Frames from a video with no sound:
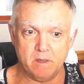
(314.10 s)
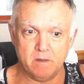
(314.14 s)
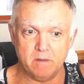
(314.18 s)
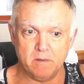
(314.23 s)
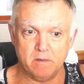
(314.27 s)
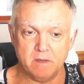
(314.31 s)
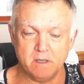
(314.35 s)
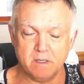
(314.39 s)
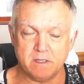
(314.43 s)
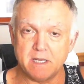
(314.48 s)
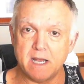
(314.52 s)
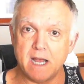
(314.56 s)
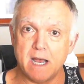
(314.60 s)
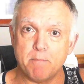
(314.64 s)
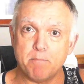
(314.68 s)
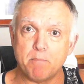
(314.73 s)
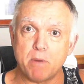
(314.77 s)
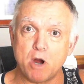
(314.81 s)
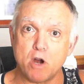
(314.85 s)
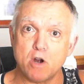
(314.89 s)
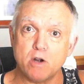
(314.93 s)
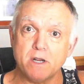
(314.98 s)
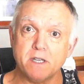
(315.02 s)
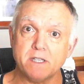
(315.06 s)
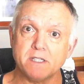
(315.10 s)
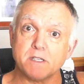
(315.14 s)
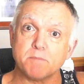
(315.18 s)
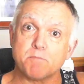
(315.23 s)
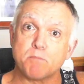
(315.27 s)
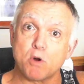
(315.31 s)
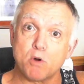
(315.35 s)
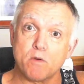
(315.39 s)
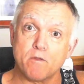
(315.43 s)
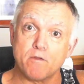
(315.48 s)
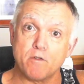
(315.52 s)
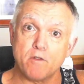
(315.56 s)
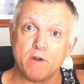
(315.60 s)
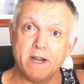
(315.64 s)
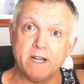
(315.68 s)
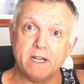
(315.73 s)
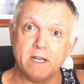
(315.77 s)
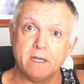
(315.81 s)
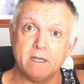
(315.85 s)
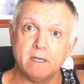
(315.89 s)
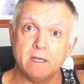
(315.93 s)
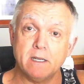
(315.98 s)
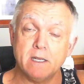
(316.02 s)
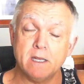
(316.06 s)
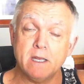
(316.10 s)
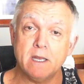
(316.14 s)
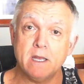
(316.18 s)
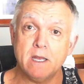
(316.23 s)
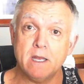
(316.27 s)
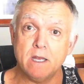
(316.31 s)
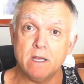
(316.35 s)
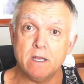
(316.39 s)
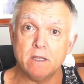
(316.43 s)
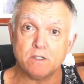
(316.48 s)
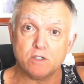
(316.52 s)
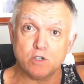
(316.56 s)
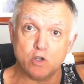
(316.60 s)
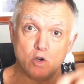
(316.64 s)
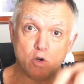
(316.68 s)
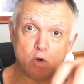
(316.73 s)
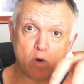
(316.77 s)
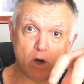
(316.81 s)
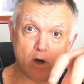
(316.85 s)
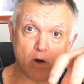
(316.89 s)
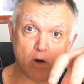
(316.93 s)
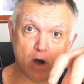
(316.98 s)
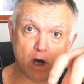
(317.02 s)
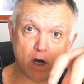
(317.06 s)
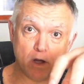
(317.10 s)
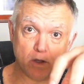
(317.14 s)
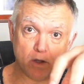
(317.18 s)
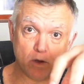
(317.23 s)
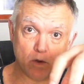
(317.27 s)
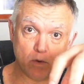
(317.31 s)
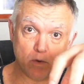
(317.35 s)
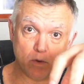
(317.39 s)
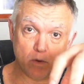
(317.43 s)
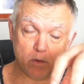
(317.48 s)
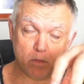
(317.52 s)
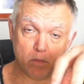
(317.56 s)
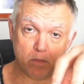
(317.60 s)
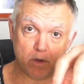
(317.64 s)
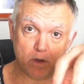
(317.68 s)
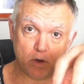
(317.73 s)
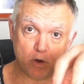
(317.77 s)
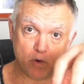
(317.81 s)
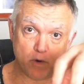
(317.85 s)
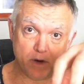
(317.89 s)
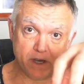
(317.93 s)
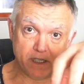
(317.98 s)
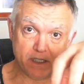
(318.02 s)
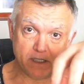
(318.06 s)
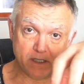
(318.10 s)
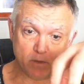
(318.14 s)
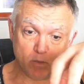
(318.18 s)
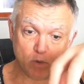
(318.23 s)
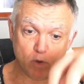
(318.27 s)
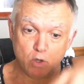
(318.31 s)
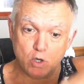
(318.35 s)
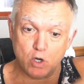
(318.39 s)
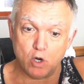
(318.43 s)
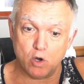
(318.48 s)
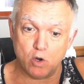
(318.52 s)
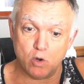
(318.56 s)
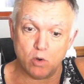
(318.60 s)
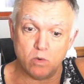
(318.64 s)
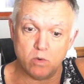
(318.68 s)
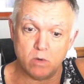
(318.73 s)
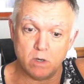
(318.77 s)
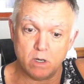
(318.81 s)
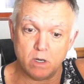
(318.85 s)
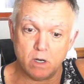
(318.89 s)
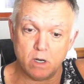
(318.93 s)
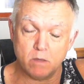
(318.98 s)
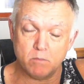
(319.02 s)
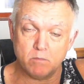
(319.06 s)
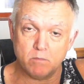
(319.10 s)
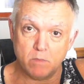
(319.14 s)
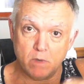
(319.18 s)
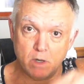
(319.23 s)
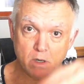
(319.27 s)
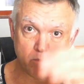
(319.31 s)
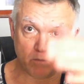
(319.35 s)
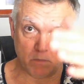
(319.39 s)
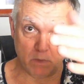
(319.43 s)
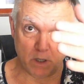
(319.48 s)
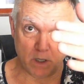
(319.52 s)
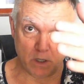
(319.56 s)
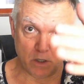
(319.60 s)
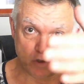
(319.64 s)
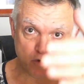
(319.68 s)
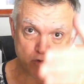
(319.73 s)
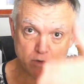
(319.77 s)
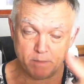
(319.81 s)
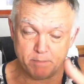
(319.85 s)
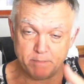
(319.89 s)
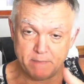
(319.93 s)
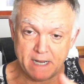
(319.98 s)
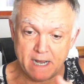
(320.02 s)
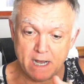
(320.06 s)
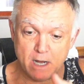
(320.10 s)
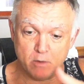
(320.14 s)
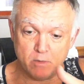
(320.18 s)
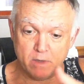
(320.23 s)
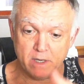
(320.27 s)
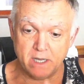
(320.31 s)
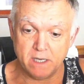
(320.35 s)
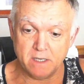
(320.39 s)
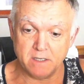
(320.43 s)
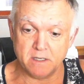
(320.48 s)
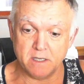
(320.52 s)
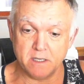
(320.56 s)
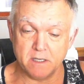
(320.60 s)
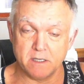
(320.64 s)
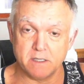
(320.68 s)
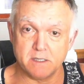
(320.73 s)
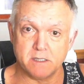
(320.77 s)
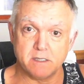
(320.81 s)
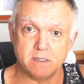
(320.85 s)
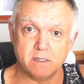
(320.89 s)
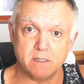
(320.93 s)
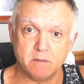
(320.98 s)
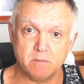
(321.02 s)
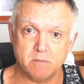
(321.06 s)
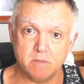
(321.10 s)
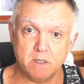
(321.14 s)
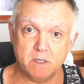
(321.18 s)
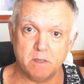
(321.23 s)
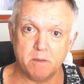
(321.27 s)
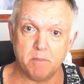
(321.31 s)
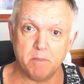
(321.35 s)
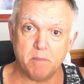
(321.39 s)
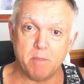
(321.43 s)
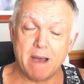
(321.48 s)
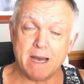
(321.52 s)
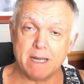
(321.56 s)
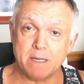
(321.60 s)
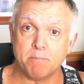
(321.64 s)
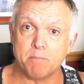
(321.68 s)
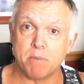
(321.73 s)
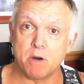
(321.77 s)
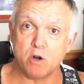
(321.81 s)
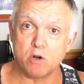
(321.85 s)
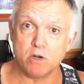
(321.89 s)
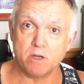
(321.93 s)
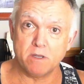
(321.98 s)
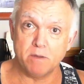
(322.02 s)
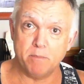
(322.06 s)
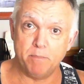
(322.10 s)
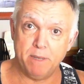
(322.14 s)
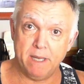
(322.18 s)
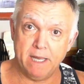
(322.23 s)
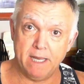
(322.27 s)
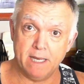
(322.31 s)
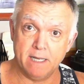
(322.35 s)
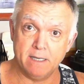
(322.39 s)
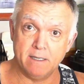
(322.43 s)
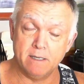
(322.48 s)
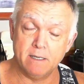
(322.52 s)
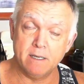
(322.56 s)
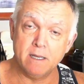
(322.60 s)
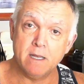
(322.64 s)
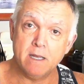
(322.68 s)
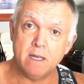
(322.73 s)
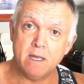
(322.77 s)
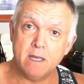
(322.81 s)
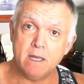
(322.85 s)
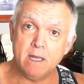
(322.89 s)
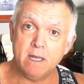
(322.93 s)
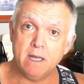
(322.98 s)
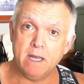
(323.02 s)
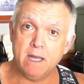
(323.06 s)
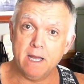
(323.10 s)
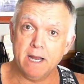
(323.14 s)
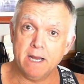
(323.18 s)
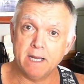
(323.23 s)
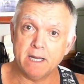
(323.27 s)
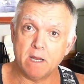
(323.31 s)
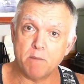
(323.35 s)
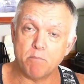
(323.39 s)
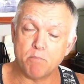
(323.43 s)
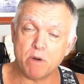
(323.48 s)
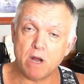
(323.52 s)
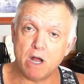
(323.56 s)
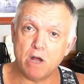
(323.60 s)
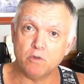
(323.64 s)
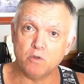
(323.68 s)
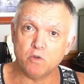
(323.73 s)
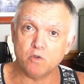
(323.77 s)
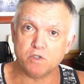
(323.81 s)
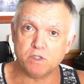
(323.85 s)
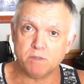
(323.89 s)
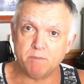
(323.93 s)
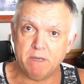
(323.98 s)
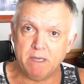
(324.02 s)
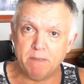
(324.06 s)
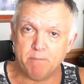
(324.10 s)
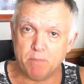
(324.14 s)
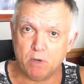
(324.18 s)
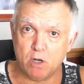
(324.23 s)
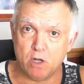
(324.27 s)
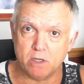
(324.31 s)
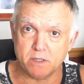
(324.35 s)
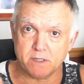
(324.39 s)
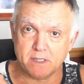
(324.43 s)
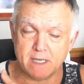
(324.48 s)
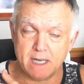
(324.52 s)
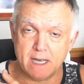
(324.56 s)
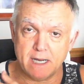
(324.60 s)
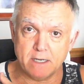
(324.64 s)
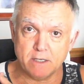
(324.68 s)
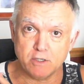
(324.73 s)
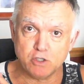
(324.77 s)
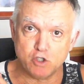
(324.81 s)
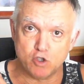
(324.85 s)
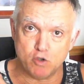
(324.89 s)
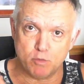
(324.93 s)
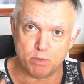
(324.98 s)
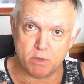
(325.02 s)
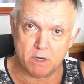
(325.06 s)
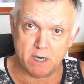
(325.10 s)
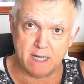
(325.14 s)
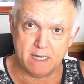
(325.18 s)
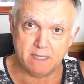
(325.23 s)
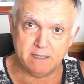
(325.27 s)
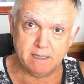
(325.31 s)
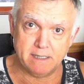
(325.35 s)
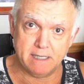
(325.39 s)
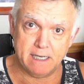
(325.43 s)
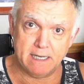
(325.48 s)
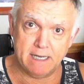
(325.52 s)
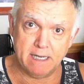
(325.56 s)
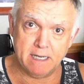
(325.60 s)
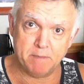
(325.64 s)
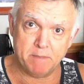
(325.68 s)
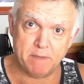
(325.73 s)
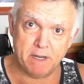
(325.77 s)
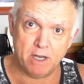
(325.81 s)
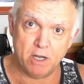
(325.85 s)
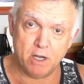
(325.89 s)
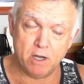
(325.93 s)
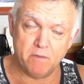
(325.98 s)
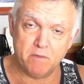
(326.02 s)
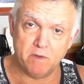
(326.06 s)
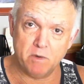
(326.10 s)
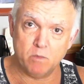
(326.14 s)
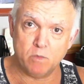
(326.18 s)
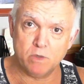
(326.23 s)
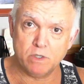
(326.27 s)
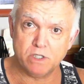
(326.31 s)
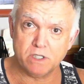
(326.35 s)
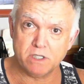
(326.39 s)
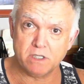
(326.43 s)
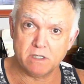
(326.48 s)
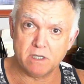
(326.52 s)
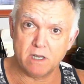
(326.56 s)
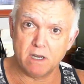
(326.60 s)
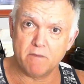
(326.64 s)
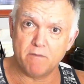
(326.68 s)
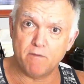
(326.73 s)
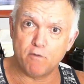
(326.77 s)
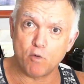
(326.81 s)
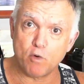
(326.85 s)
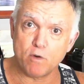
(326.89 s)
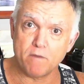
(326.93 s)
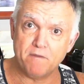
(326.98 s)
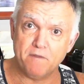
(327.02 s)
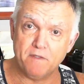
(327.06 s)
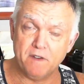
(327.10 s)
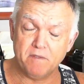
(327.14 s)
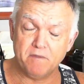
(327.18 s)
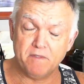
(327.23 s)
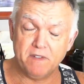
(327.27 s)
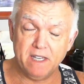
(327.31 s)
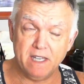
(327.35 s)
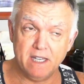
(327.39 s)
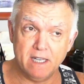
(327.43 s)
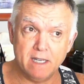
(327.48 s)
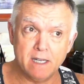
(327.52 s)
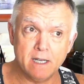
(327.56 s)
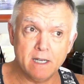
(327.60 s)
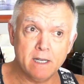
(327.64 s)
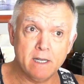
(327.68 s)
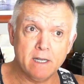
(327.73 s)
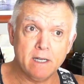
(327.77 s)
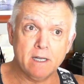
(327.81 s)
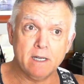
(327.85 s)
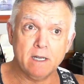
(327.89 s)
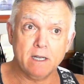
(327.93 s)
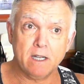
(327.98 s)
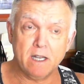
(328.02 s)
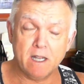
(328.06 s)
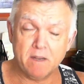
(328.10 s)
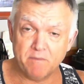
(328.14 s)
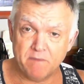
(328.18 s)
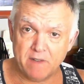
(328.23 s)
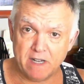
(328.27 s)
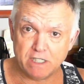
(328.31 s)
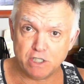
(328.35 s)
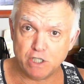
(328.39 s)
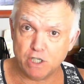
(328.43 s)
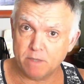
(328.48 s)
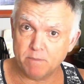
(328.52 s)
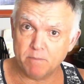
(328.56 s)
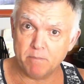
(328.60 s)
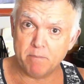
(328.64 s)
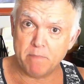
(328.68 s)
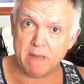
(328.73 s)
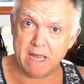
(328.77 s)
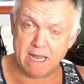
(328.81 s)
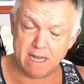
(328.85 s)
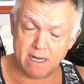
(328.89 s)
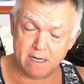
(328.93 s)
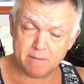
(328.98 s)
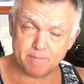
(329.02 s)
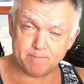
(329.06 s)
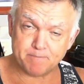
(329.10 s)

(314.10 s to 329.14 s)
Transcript: the top part is perforated, so all the grease will go and drip down into the bottom part of the pan. And I brown those meatballs on a super high setting in my oven, which is like 450 convection bake,